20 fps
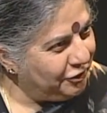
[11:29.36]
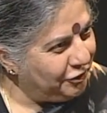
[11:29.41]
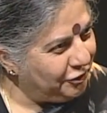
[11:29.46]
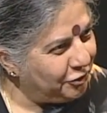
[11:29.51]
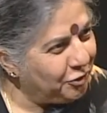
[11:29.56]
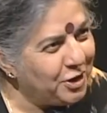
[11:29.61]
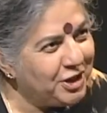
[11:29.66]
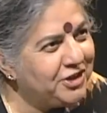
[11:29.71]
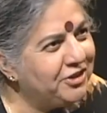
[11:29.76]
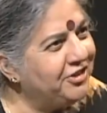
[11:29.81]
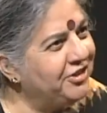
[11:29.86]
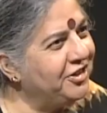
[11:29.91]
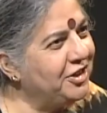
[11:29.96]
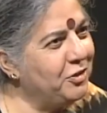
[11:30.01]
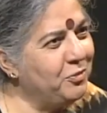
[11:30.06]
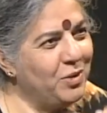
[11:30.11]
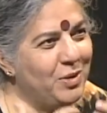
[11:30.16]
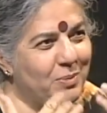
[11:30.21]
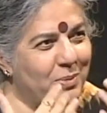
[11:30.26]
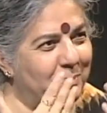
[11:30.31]
So it isn't
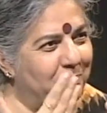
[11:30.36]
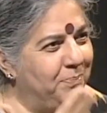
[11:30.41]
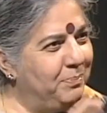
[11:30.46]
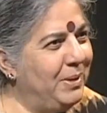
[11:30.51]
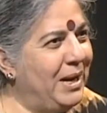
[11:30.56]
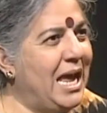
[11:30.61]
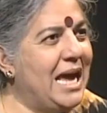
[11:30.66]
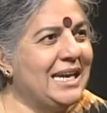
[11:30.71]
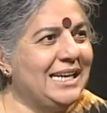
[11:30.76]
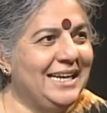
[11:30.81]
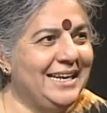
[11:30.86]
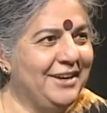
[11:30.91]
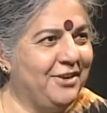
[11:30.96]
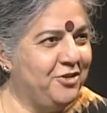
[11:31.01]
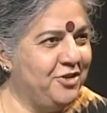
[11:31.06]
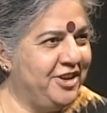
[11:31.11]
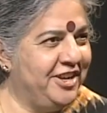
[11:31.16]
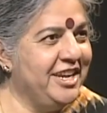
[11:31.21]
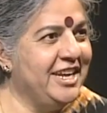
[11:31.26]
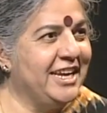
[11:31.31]
that we were blindly
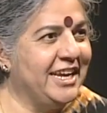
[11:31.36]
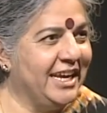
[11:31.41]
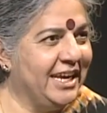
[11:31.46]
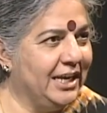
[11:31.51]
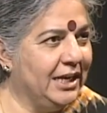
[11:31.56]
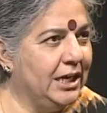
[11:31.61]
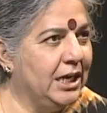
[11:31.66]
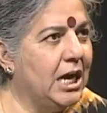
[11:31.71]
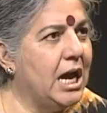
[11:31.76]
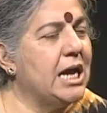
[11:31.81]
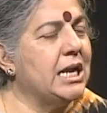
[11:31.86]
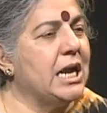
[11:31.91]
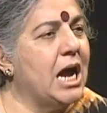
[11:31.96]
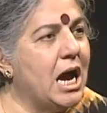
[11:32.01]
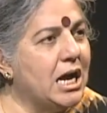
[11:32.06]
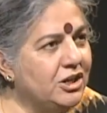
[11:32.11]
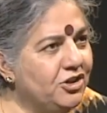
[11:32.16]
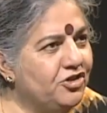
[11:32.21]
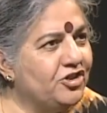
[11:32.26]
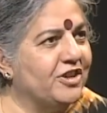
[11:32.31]
critiquing an
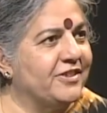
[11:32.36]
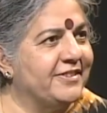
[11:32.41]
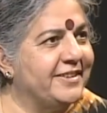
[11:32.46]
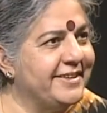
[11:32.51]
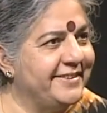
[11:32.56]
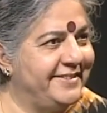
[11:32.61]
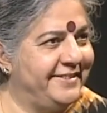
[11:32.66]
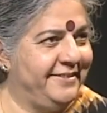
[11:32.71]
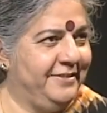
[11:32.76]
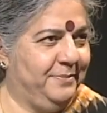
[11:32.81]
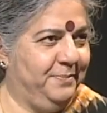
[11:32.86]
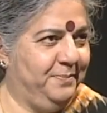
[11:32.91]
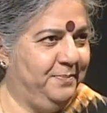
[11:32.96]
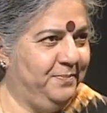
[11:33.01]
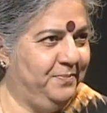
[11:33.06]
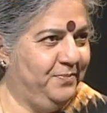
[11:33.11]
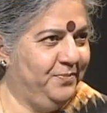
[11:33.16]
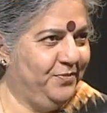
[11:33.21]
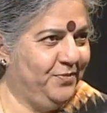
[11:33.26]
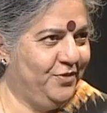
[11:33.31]
unjust system.
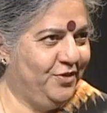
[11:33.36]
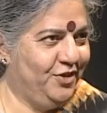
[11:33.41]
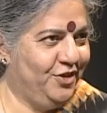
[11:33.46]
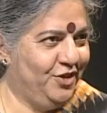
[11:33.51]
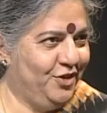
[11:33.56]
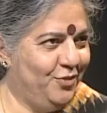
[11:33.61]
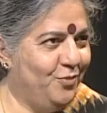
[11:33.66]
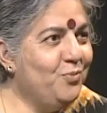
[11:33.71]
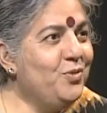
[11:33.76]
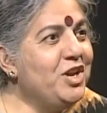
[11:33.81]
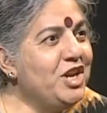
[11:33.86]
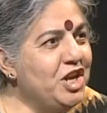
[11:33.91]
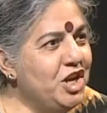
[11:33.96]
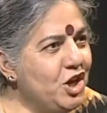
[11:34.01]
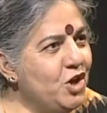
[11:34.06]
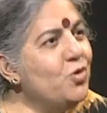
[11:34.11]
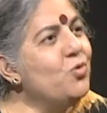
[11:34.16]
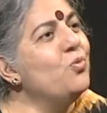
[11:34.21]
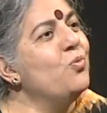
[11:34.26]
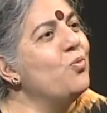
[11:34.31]
We
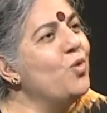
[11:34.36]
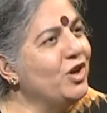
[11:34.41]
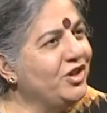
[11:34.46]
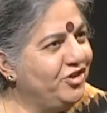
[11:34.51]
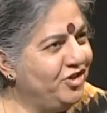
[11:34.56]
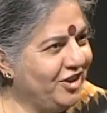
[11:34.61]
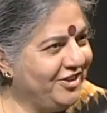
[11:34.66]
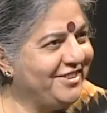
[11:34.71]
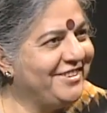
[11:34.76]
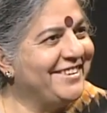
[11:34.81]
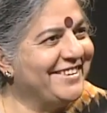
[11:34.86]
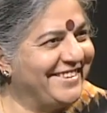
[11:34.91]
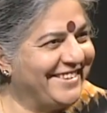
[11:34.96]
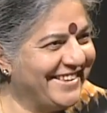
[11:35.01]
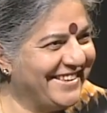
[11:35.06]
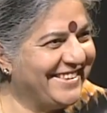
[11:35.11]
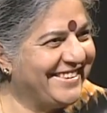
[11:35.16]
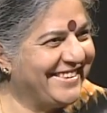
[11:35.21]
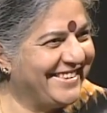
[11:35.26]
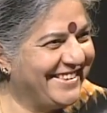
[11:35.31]
knew what
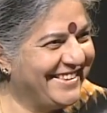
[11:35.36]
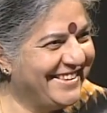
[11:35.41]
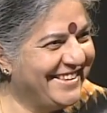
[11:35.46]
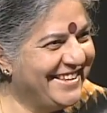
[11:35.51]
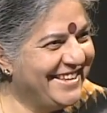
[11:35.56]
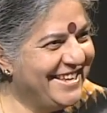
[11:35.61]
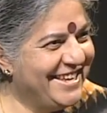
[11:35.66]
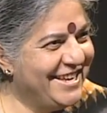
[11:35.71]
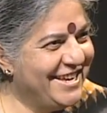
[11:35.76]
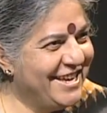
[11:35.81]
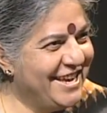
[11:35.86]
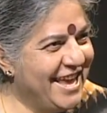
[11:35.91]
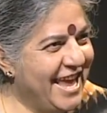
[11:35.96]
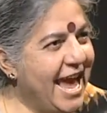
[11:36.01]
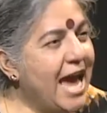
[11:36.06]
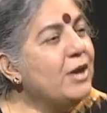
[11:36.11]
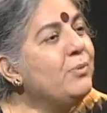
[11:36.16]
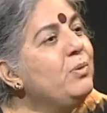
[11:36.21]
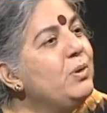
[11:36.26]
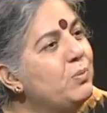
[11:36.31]
justice is,
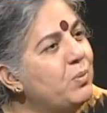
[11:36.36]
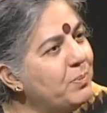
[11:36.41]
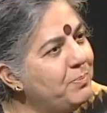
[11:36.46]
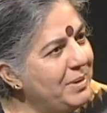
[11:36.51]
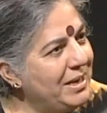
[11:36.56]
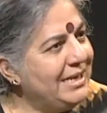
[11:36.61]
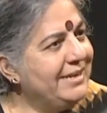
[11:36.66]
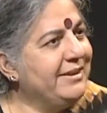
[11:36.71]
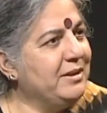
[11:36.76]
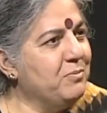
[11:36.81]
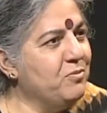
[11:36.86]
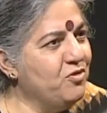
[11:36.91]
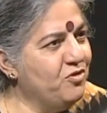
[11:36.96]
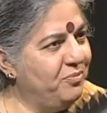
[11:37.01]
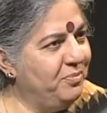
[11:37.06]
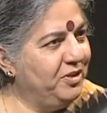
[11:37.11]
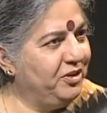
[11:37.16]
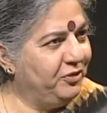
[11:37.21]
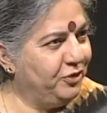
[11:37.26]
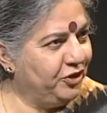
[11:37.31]
and we were building
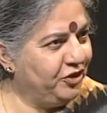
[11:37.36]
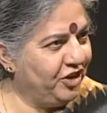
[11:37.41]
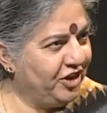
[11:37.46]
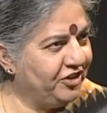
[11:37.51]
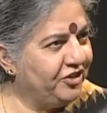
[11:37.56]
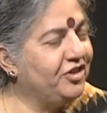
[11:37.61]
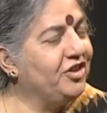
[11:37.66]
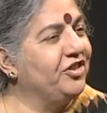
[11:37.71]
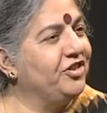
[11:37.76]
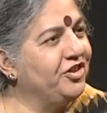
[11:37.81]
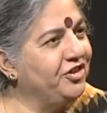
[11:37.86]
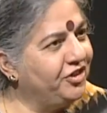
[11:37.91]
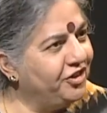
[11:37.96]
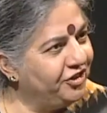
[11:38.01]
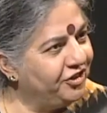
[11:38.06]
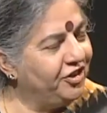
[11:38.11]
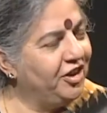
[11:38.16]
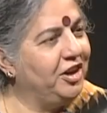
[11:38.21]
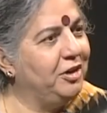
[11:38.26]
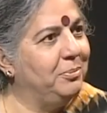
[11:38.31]
movements for justice and
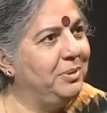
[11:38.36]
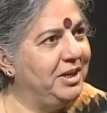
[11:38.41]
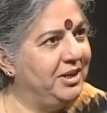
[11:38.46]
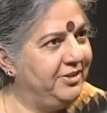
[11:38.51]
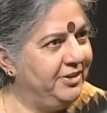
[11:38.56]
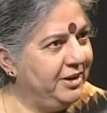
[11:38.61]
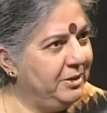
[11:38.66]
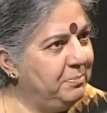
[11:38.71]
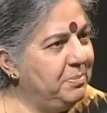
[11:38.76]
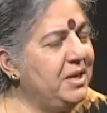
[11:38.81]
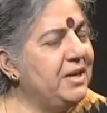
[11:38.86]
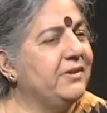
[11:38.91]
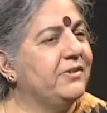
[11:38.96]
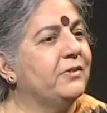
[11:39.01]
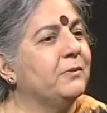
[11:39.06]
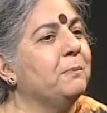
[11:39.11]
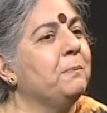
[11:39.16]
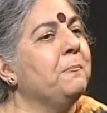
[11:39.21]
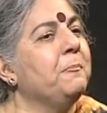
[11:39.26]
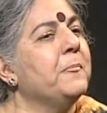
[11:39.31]
sustainability and
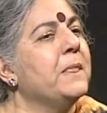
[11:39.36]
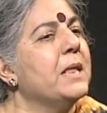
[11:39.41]
peace.